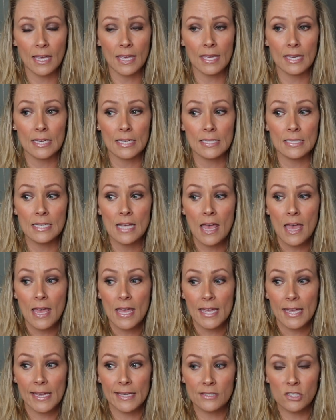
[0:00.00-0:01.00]
And
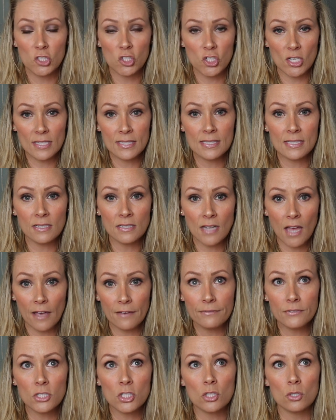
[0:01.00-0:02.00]
it's just
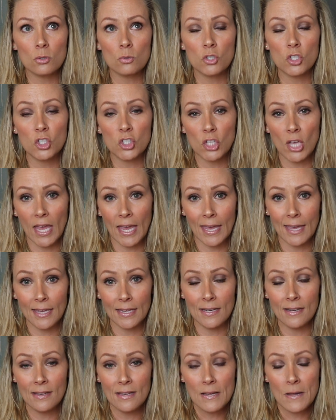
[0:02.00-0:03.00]
enough to
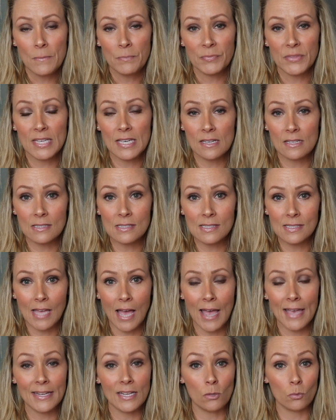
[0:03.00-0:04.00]
shade the inside.